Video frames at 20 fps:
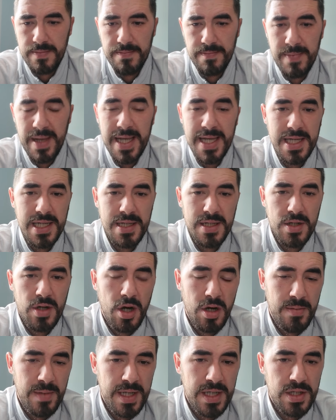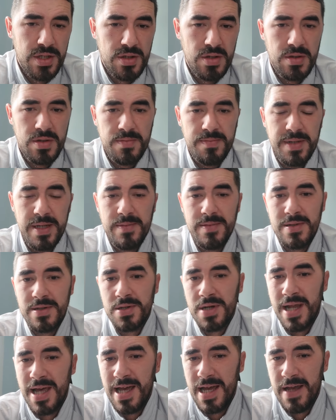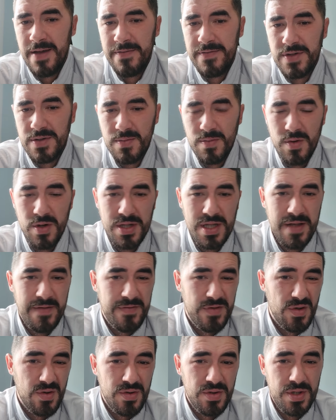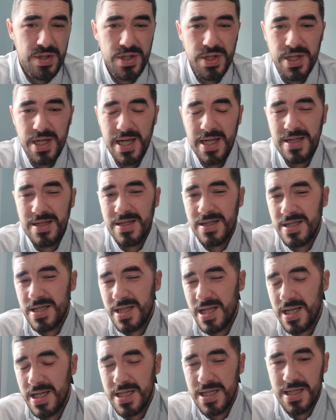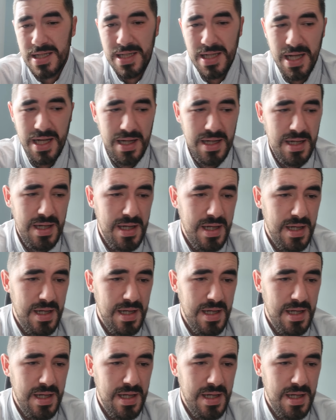making comments on people's lives and what they've done and said and this and that.